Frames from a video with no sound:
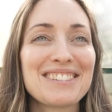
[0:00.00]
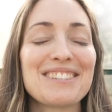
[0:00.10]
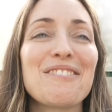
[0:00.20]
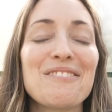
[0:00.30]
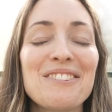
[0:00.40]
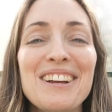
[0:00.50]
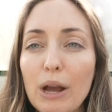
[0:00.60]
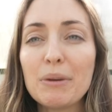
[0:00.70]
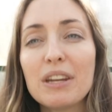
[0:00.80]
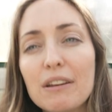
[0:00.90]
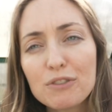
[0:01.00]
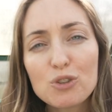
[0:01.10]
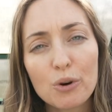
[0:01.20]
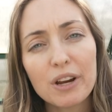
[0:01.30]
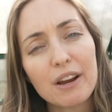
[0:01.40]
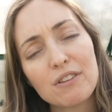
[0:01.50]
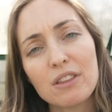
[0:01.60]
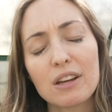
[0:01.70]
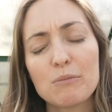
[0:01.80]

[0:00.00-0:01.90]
So I'm going to inventory everything.